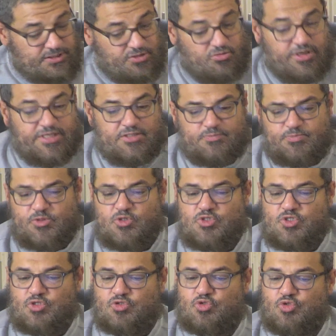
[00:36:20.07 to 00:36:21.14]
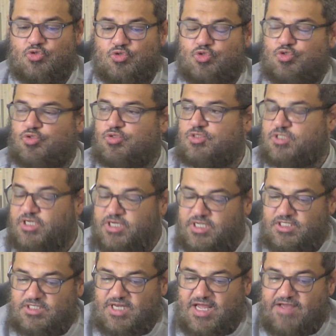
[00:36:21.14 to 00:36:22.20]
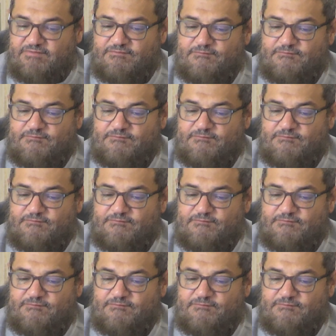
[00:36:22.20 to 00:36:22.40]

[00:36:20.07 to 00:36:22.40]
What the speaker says: great person to study his life.